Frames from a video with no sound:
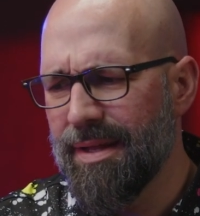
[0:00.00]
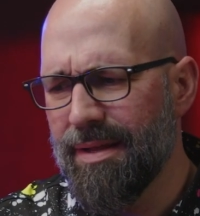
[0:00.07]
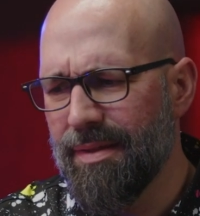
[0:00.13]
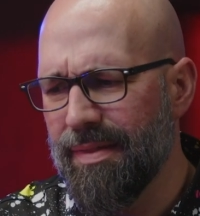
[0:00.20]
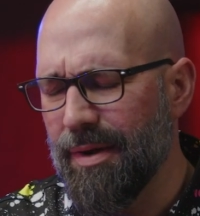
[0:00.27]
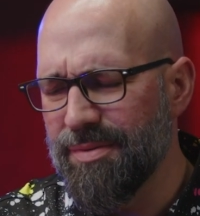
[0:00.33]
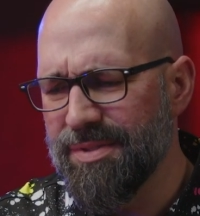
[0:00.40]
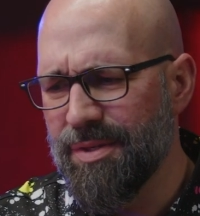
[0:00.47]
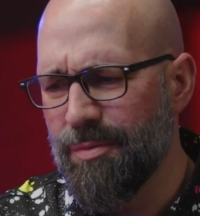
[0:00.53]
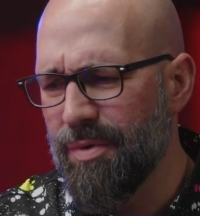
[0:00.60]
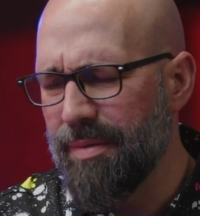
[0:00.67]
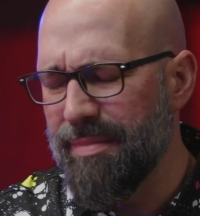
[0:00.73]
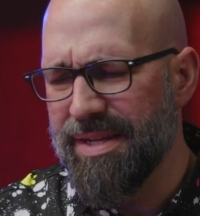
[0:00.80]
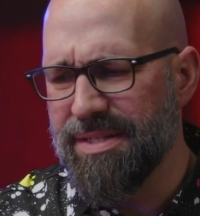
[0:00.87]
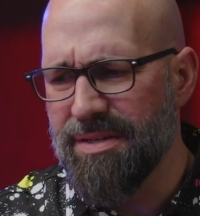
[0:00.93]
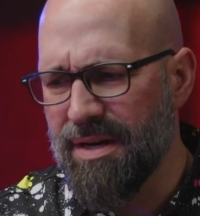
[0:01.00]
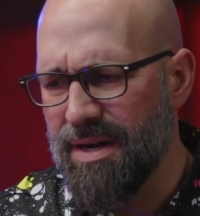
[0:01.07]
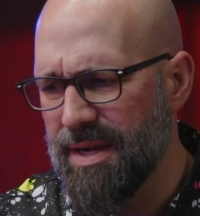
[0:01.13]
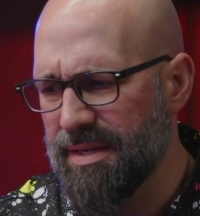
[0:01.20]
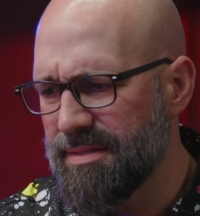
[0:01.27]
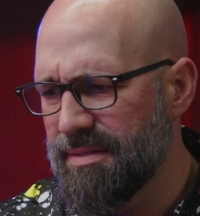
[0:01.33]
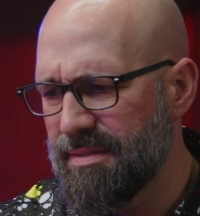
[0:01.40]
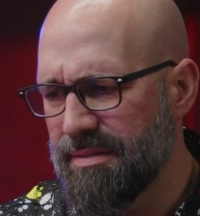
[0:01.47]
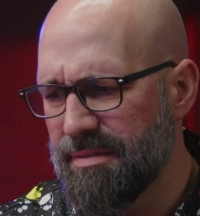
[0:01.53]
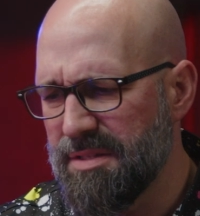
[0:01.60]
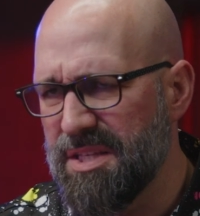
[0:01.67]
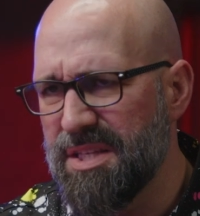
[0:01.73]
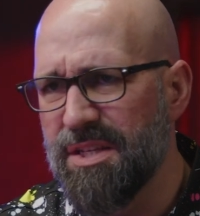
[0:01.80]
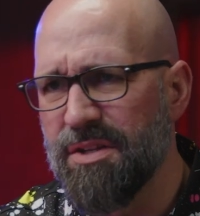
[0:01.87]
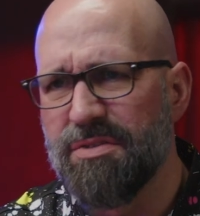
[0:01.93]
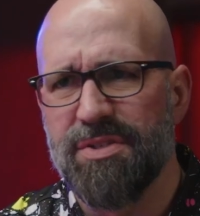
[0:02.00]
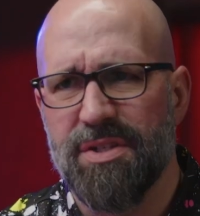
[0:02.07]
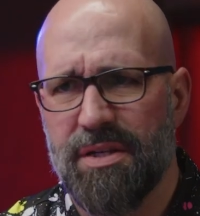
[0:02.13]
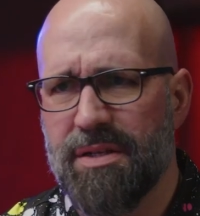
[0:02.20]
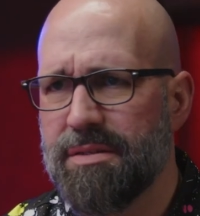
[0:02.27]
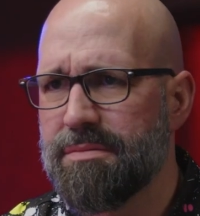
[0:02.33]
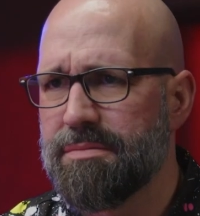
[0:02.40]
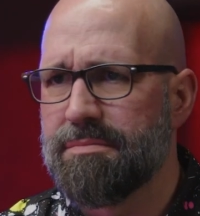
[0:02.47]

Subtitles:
that was in one of my talks years ago.